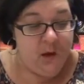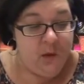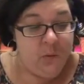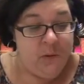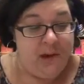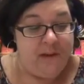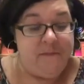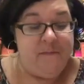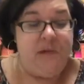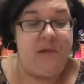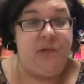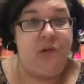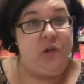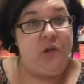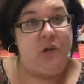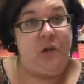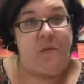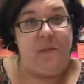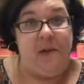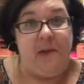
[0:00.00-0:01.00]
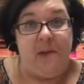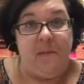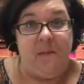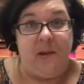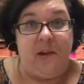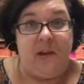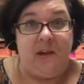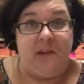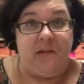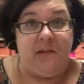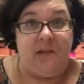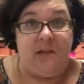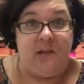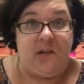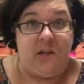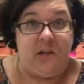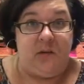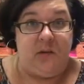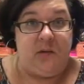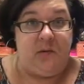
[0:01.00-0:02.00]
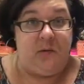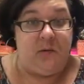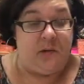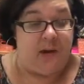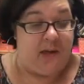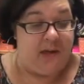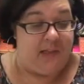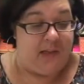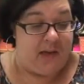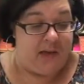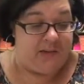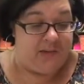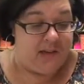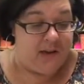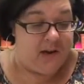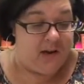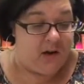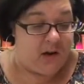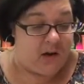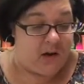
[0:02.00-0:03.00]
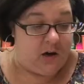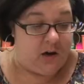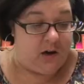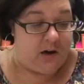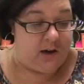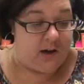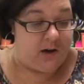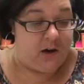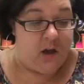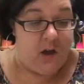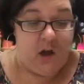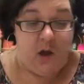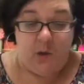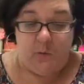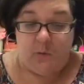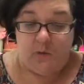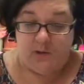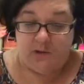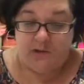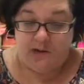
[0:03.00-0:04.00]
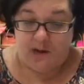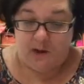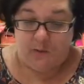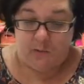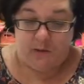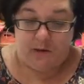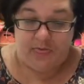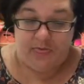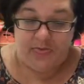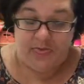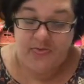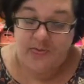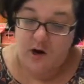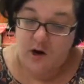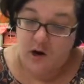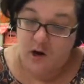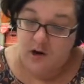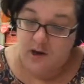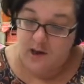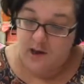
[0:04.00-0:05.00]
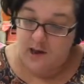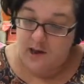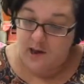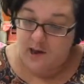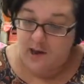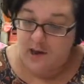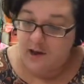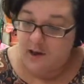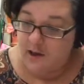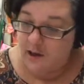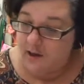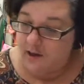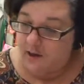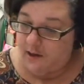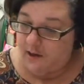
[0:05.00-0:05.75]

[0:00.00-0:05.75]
We have Mr. Joey coming in to do a lesson on Wednesday at 1:30.